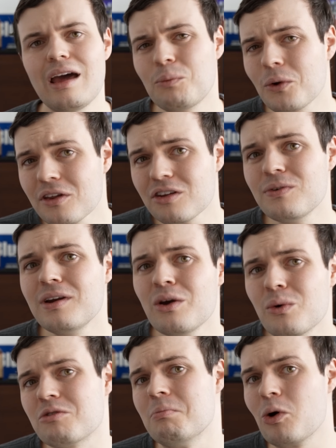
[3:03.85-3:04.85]
And while this
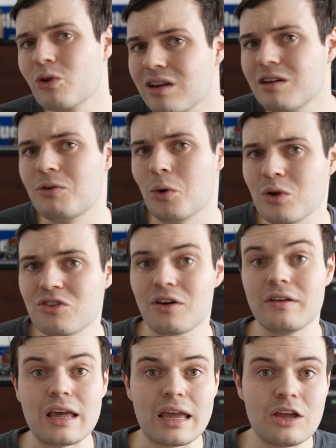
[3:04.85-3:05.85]
video is mostly focused
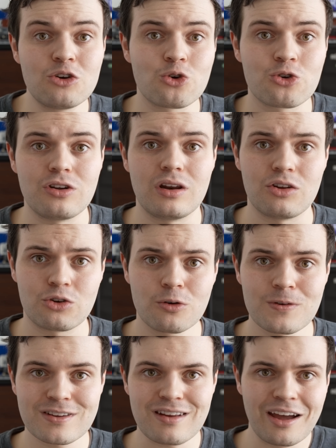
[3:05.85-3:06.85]
on the intercity
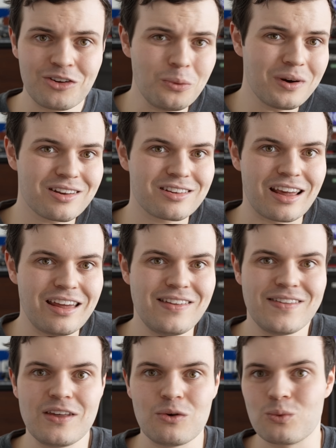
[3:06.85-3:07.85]
service, I do want to say
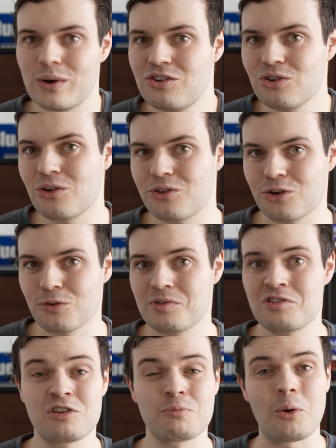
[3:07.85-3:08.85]
that the regional
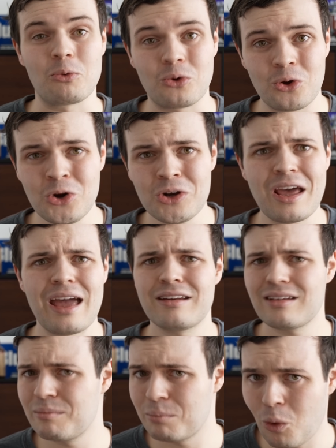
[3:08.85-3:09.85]
service is both good
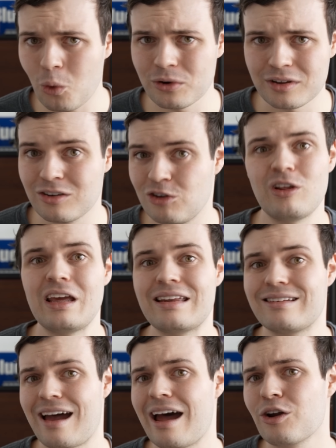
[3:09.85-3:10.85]
and important to the
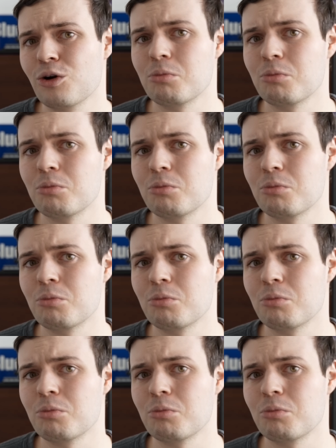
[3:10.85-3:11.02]
entire